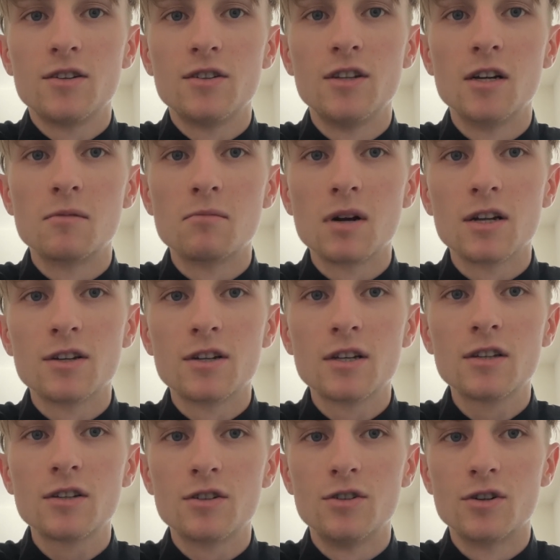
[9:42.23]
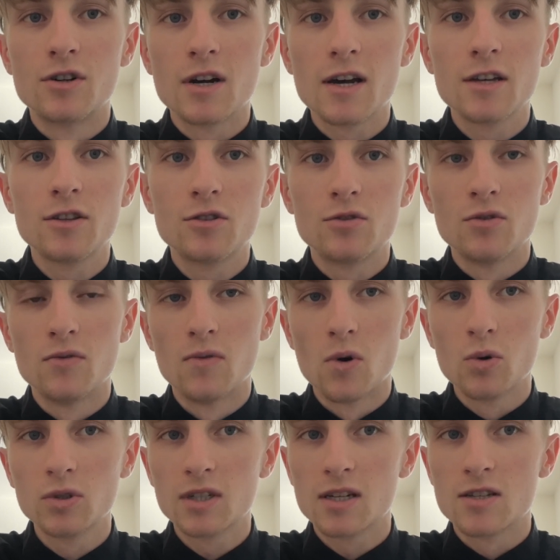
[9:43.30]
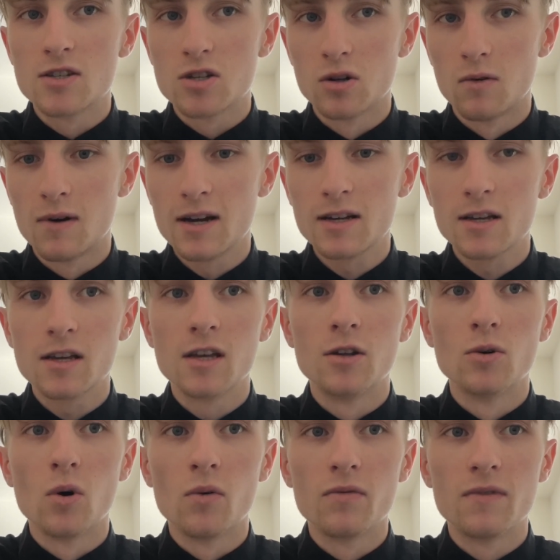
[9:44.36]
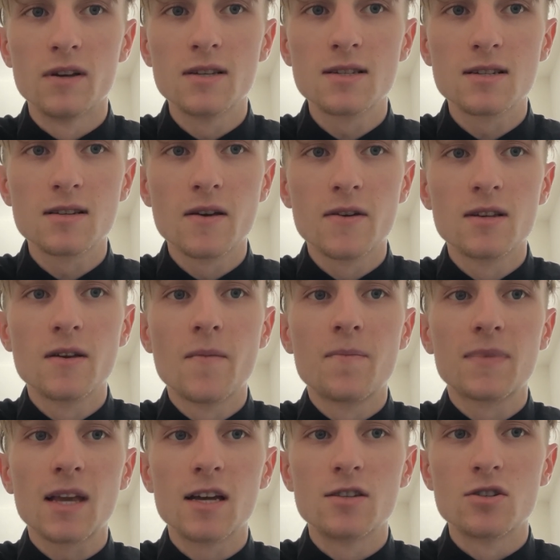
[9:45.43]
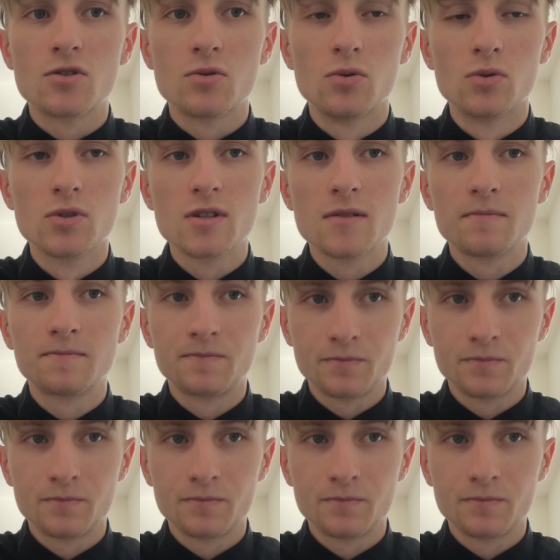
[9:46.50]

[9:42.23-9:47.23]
They demanded the right to vote and Slovak in office and schools.